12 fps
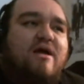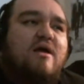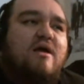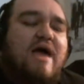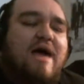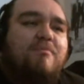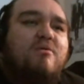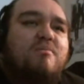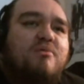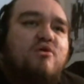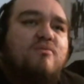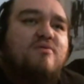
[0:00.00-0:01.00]

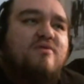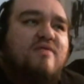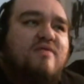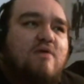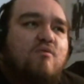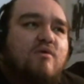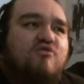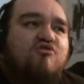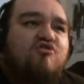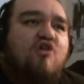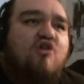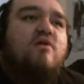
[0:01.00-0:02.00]
Apple Bloom's thing was
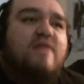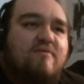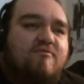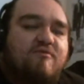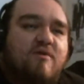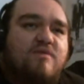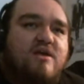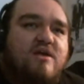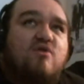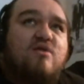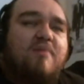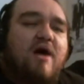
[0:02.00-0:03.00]
juggling from the
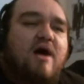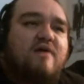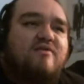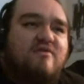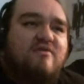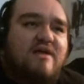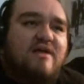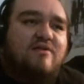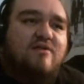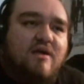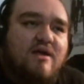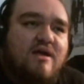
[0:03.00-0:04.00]
cutie pox
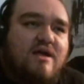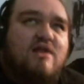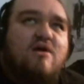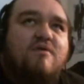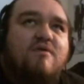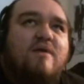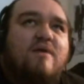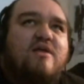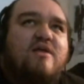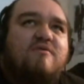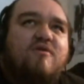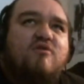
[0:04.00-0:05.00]
disease? You know, that was
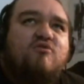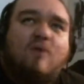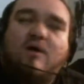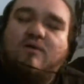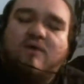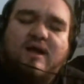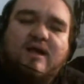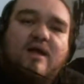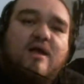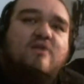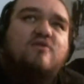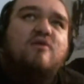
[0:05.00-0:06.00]
like the first one, right?
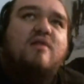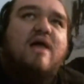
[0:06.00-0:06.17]
So